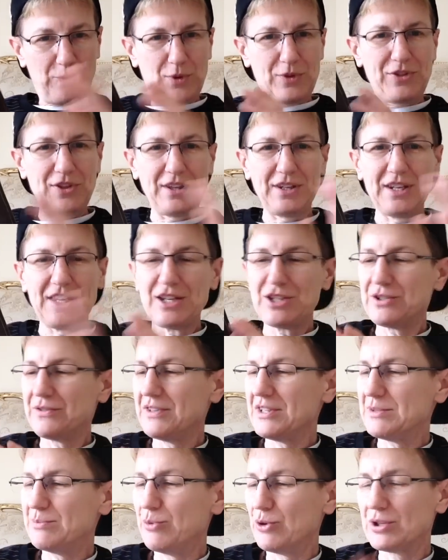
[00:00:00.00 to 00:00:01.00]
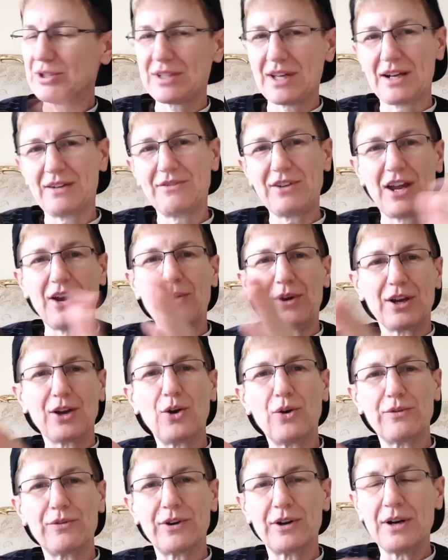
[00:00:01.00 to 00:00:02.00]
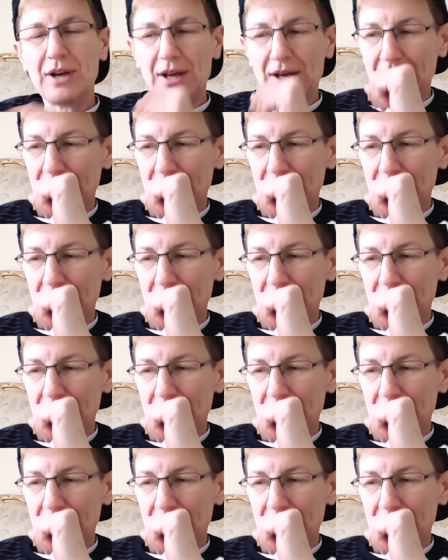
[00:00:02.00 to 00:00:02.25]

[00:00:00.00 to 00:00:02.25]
within each of these books kind of carrying over